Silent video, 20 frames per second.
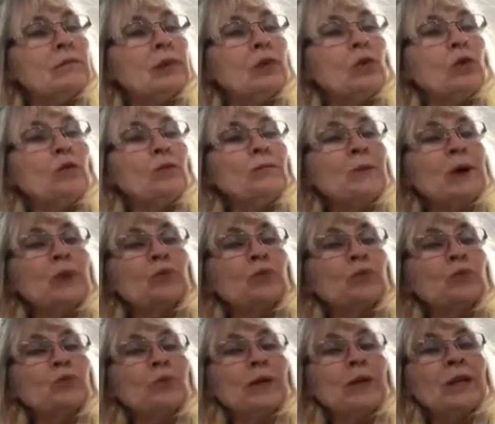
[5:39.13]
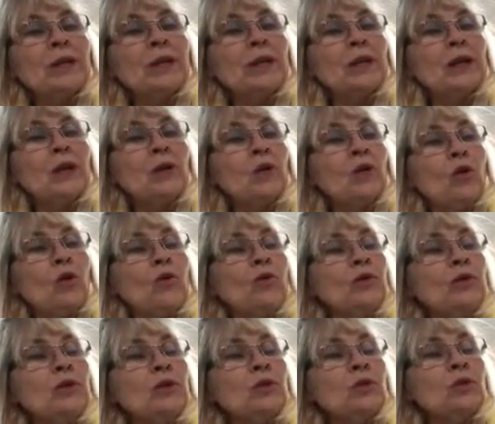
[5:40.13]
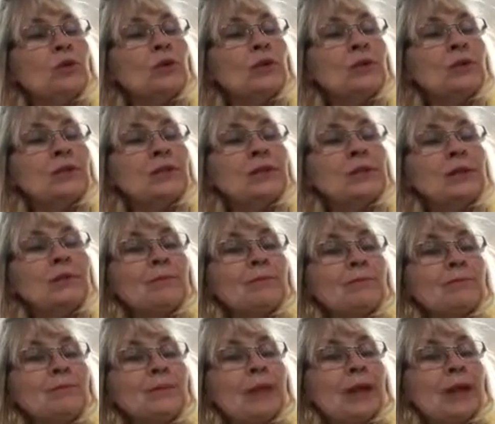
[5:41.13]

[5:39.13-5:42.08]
An old mouse was running in and out over the doorstep,